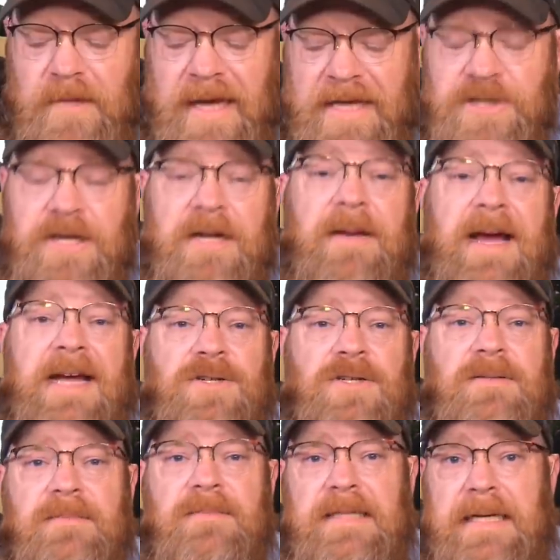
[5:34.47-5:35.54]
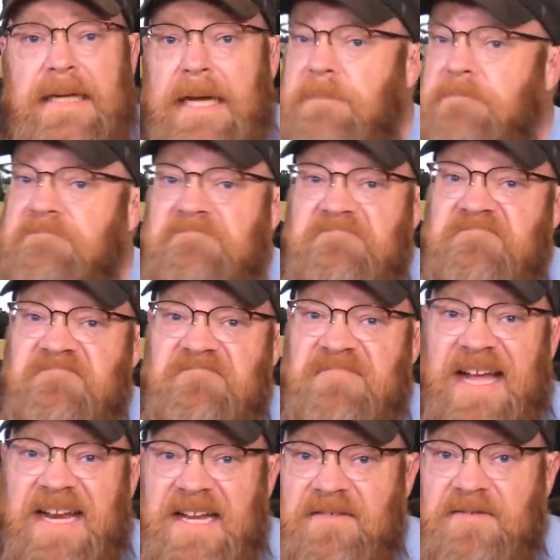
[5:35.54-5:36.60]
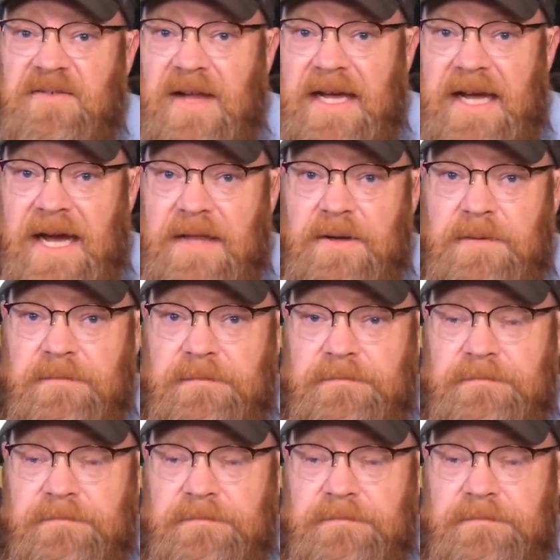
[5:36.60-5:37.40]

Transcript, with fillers: As you can imagine, that didn't fly either.